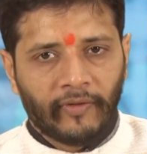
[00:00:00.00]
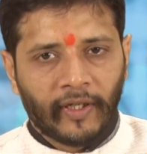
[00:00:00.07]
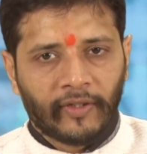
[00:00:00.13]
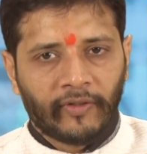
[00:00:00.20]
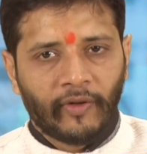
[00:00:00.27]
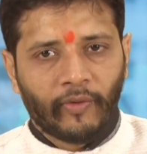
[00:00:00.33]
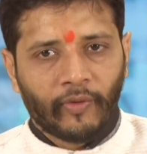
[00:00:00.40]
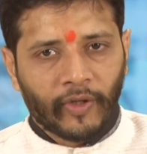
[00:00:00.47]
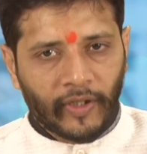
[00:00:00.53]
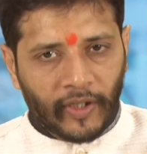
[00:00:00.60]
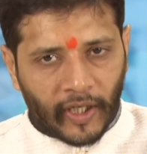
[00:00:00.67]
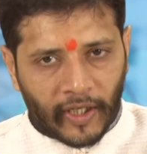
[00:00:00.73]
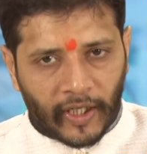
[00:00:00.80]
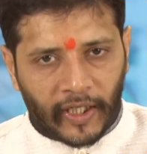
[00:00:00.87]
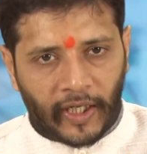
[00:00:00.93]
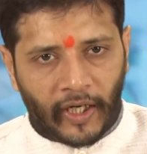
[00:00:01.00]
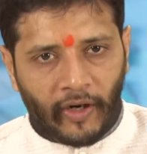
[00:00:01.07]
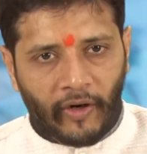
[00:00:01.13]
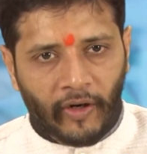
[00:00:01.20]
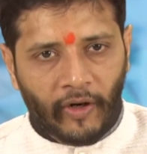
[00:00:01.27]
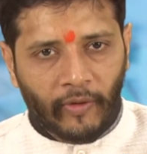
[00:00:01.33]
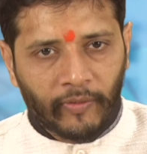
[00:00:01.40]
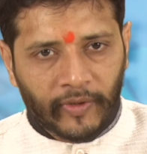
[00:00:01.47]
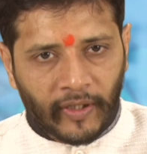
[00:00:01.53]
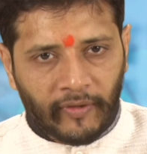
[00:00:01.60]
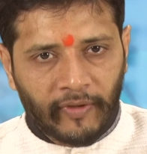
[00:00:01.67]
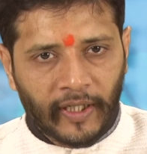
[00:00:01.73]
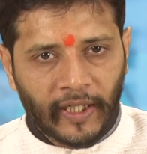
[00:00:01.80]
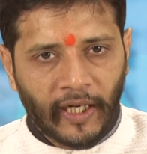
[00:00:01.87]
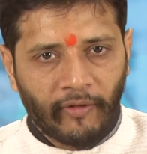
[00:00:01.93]
Thus, the original data or
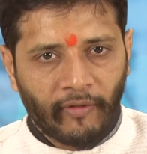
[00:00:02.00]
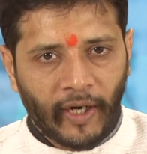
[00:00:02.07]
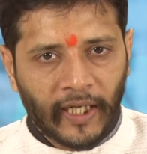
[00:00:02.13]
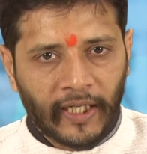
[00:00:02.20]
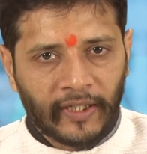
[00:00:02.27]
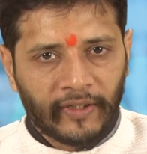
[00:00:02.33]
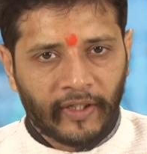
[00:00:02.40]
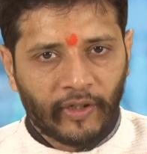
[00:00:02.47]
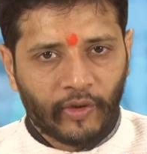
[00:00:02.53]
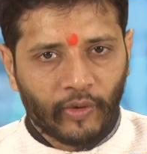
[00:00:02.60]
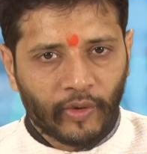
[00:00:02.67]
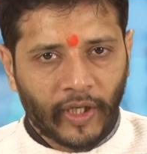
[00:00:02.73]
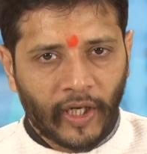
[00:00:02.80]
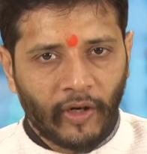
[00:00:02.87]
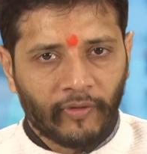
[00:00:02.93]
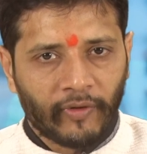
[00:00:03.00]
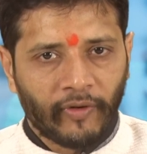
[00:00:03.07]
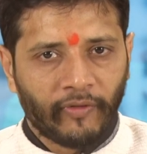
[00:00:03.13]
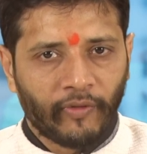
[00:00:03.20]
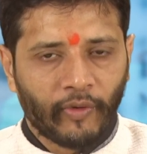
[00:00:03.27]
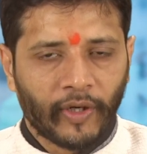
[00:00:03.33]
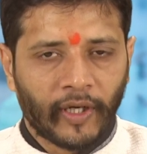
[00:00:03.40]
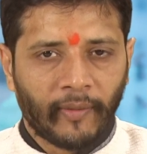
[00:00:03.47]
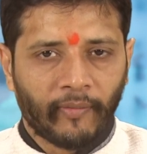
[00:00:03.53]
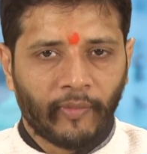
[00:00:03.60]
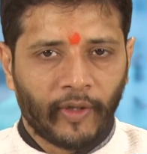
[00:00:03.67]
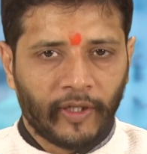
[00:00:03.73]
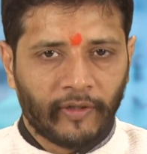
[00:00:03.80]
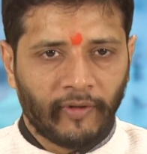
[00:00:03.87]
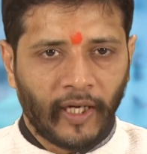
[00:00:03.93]
observed data y is the total of the four
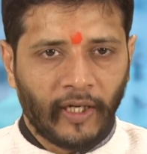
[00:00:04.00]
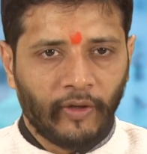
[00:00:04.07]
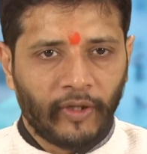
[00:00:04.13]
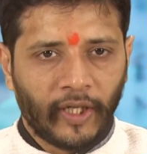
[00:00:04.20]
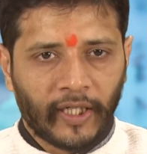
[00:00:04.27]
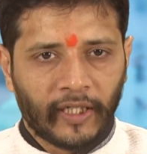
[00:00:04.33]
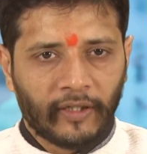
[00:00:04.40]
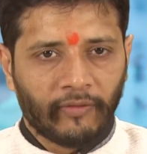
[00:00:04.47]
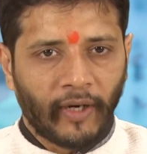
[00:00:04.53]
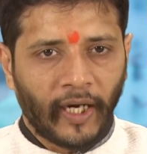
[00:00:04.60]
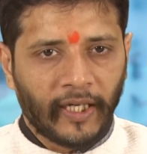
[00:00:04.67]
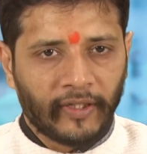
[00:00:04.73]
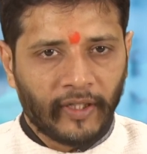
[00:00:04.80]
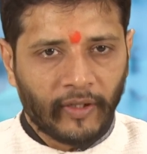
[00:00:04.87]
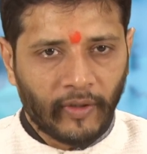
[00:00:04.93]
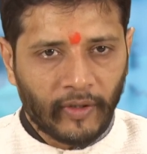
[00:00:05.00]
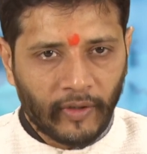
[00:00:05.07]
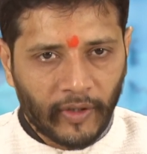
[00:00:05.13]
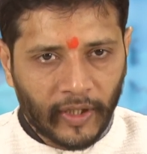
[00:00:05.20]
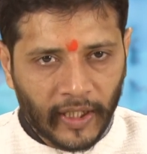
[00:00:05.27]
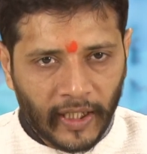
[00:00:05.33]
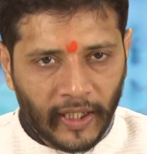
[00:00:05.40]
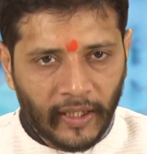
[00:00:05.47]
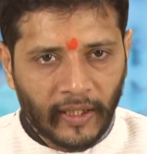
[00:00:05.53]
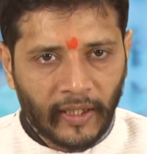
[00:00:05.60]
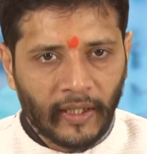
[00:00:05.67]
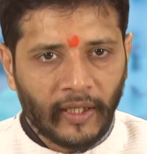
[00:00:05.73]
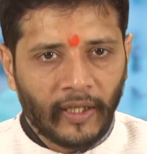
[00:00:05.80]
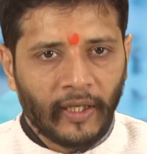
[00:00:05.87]
components value, that is y is equal to t.